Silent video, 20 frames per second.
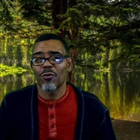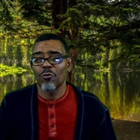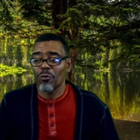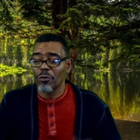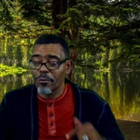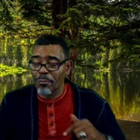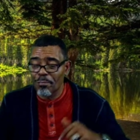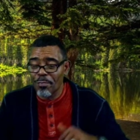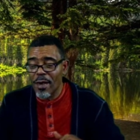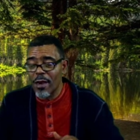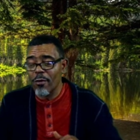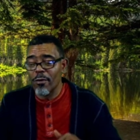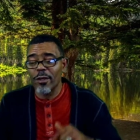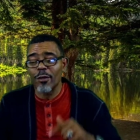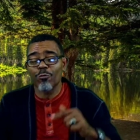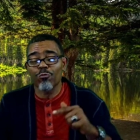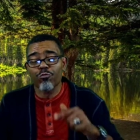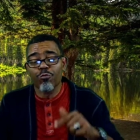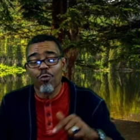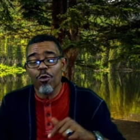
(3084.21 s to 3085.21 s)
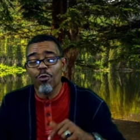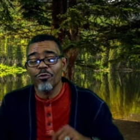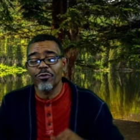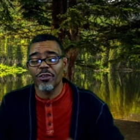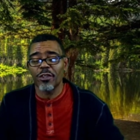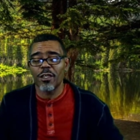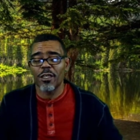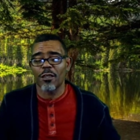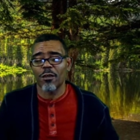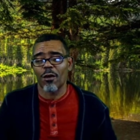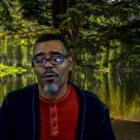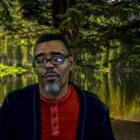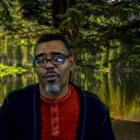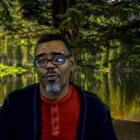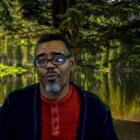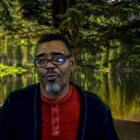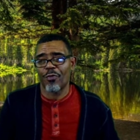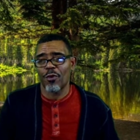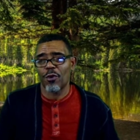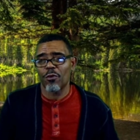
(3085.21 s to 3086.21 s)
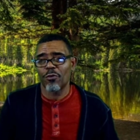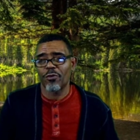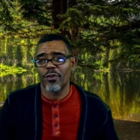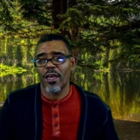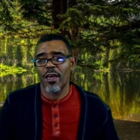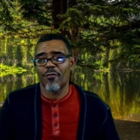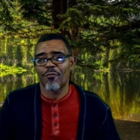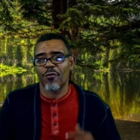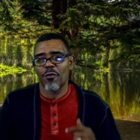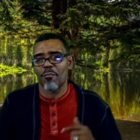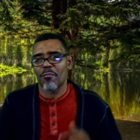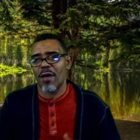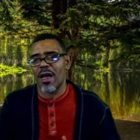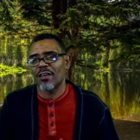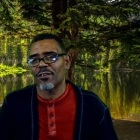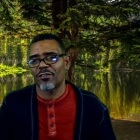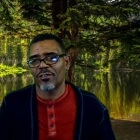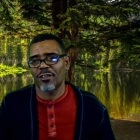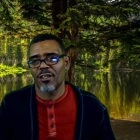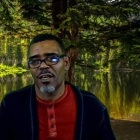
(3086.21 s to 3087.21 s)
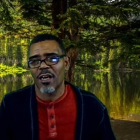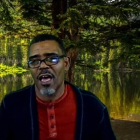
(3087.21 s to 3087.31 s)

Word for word: was buried, rose again on the third day for my sin.